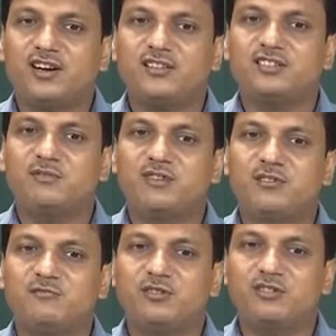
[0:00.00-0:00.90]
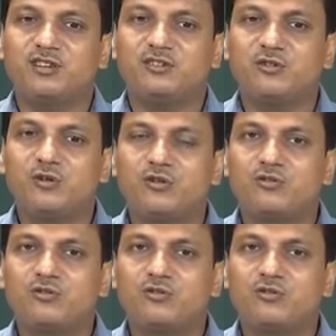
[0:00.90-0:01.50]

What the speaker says: at the same time for the low